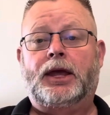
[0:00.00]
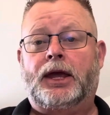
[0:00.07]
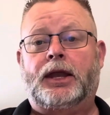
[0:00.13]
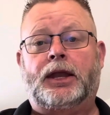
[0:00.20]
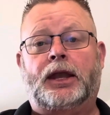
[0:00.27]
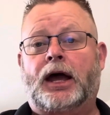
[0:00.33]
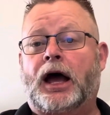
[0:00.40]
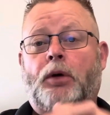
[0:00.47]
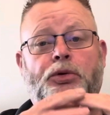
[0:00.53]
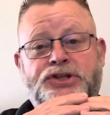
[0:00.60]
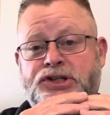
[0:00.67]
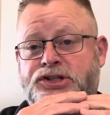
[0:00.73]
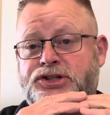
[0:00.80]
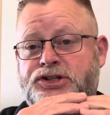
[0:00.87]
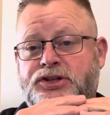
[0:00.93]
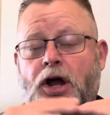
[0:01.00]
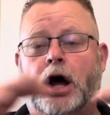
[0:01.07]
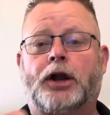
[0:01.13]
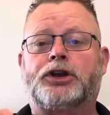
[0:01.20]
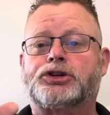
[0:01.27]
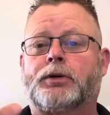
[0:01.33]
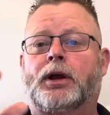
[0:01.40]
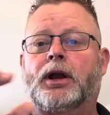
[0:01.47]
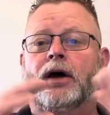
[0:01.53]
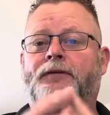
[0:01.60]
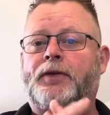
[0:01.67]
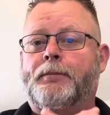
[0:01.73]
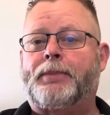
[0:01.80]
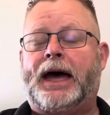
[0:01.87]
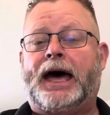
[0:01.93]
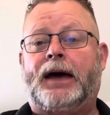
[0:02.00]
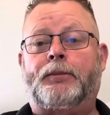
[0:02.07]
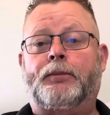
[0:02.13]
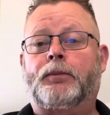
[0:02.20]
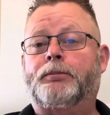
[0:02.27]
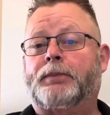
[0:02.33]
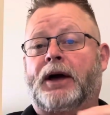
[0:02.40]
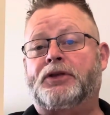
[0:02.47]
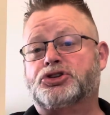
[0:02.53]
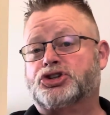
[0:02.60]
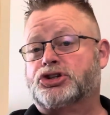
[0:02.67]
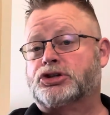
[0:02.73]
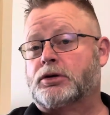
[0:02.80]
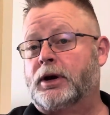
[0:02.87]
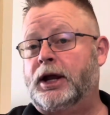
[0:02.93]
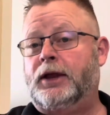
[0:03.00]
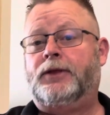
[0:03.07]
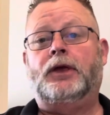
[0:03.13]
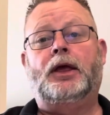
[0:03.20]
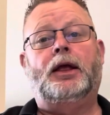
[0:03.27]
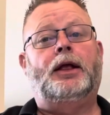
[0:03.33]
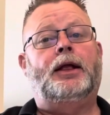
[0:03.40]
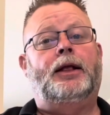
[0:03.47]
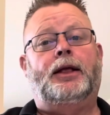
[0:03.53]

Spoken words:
And I was astonished right off the bat by the strength